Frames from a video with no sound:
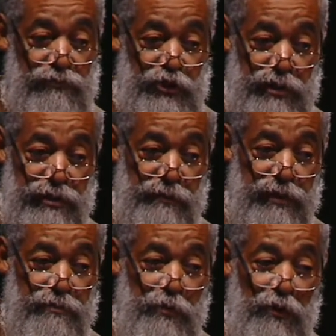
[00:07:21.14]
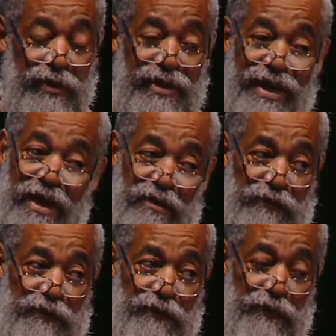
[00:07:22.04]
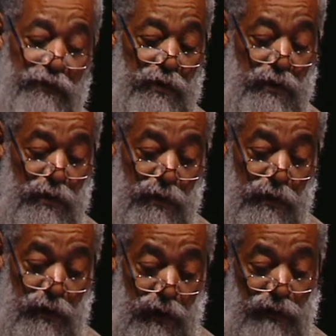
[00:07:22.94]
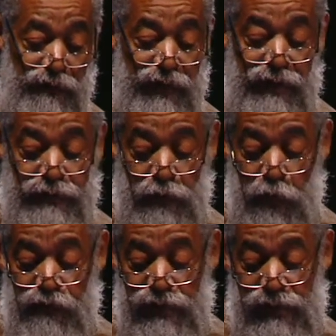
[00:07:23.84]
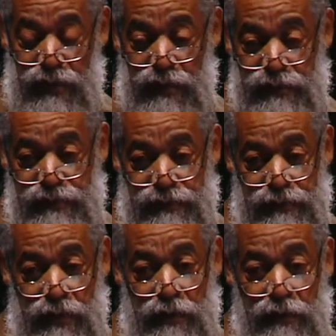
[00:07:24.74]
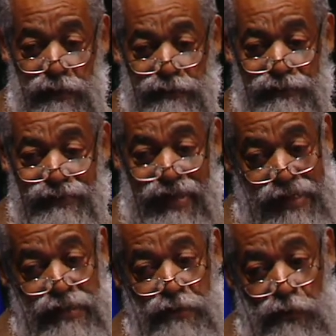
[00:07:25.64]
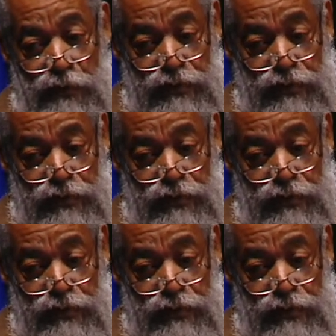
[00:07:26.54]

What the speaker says: just a bit more than half of that over the last decade or